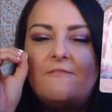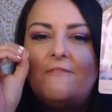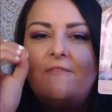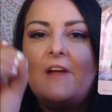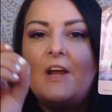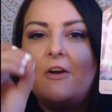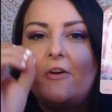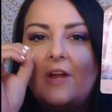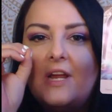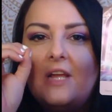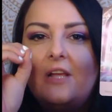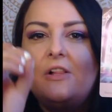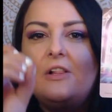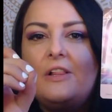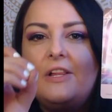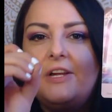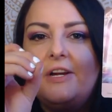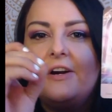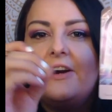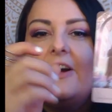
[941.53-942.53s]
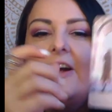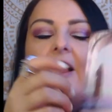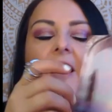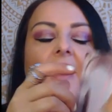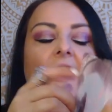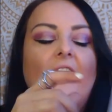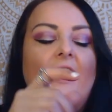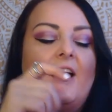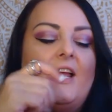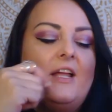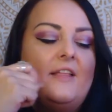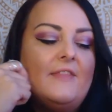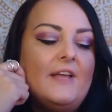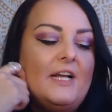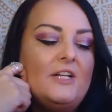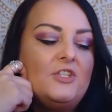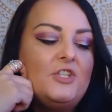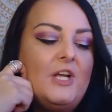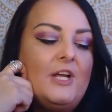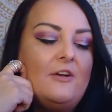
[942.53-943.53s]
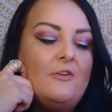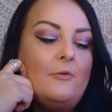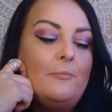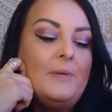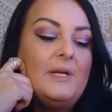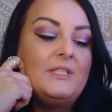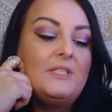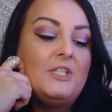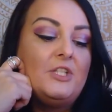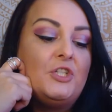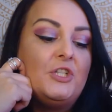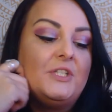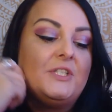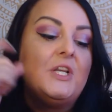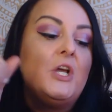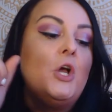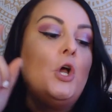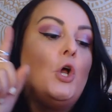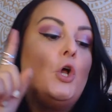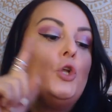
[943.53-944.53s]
very clear in that channel messages.